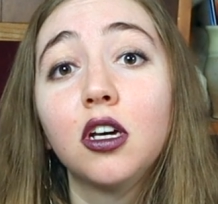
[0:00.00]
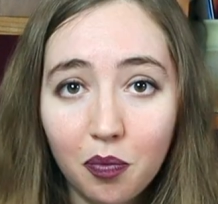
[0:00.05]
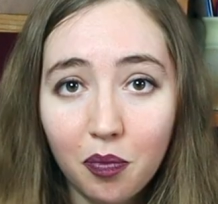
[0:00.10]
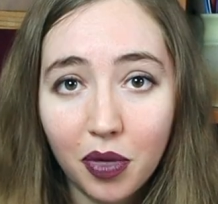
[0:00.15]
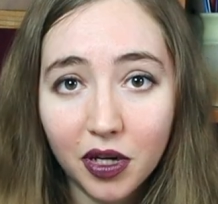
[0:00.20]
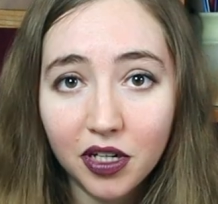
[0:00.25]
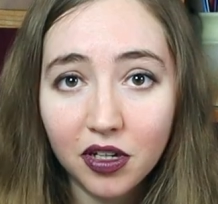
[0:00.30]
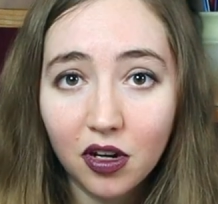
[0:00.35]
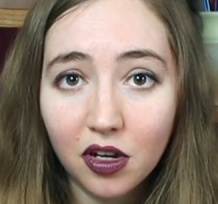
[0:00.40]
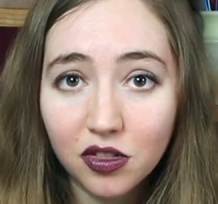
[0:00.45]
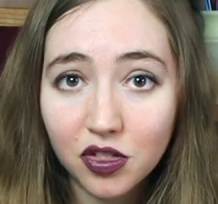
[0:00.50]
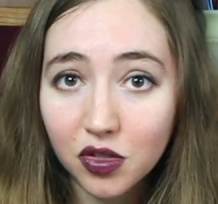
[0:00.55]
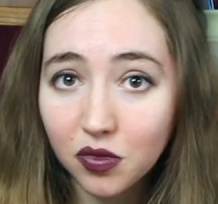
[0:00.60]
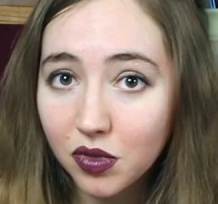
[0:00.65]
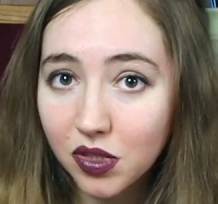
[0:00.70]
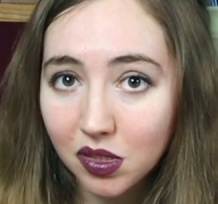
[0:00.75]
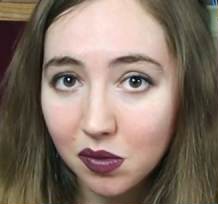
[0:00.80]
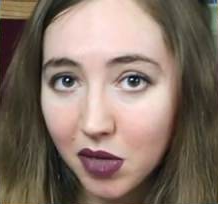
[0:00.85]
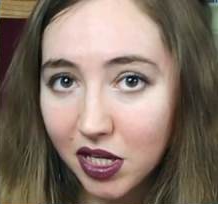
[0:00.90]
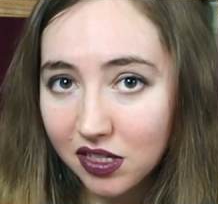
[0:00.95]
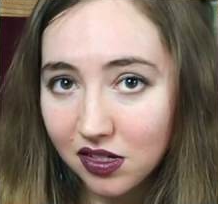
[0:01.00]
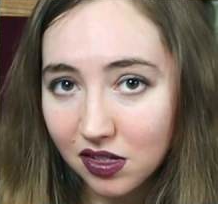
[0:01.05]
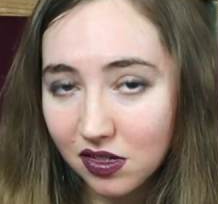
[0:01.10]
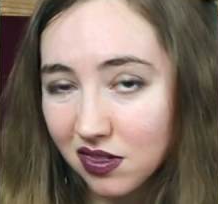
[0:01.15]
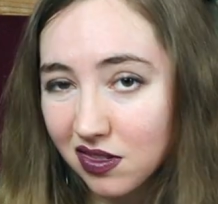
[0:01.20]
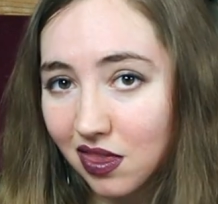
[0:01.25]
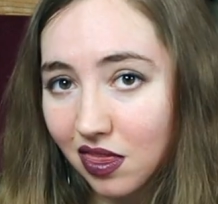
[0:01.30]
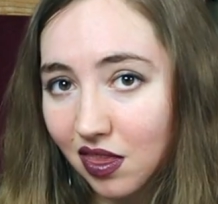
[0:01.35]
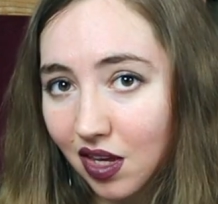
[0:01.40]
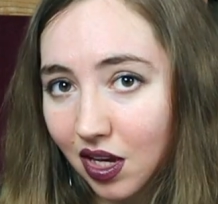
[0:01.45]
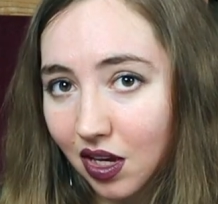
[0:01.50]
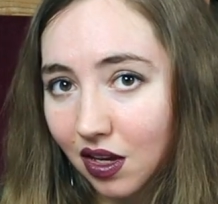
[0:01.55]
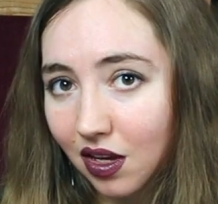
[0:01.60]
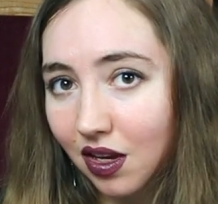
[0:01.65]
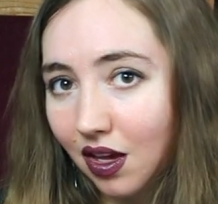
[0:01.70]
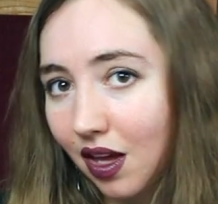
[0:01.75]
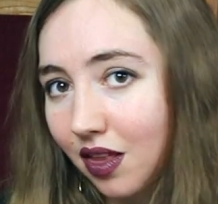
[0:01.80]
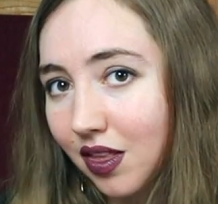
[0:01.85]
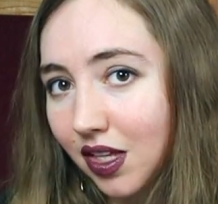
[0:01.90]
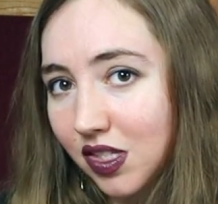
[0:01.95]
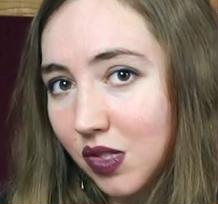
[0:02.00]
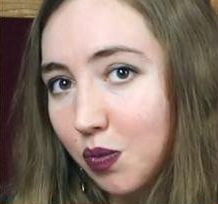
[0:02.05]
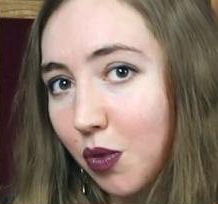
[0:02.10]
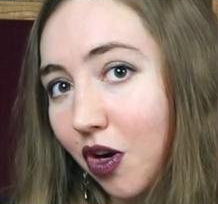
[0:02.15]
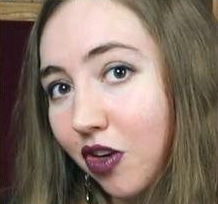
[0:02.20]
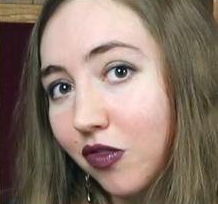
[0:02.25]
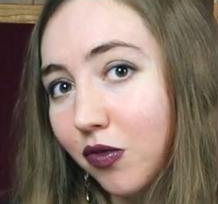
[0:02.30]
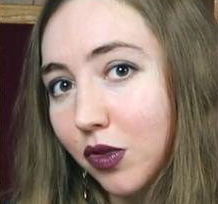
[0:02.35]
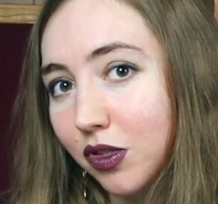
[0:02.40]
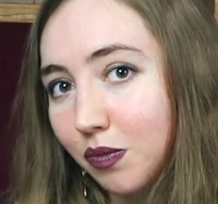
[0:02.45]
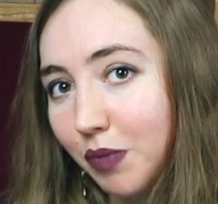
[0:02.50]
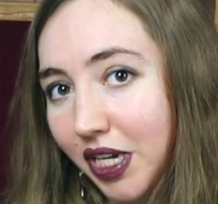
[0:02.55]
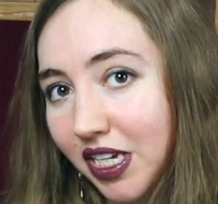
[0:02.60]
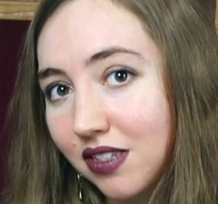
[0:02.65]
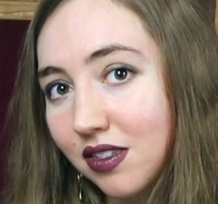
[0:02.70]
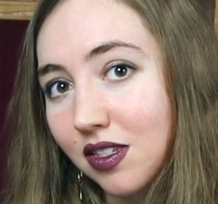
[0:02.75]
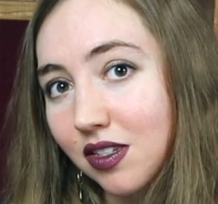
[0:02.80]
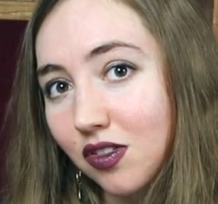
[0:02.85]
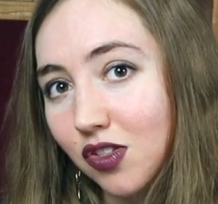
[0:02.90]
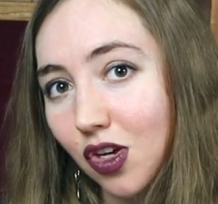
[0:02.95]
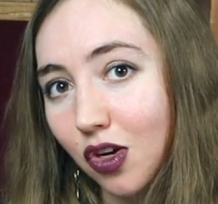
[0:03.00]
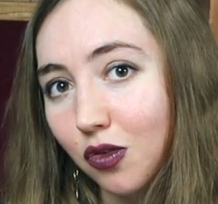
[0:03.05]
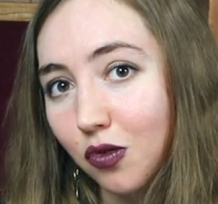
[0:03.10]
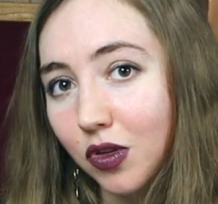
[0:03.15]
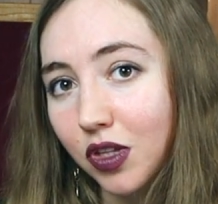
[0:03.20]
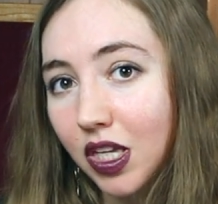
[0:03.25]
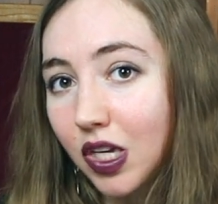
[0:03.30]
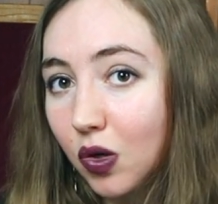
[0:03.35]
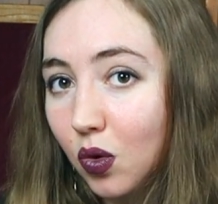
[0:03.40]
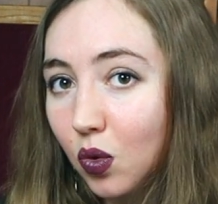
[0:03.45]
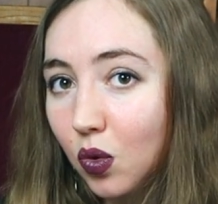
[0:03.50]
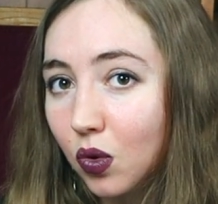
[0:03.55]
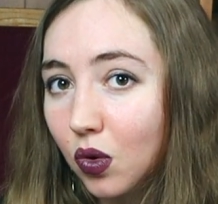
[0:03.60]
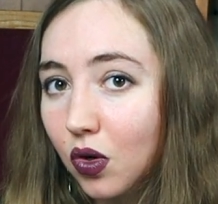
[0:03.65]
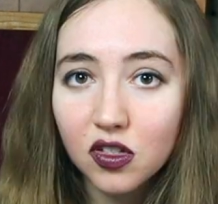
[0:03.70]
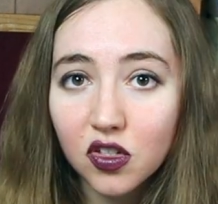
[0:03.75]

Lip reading: But it also really makes us think, and that's part of what makes this song really cool.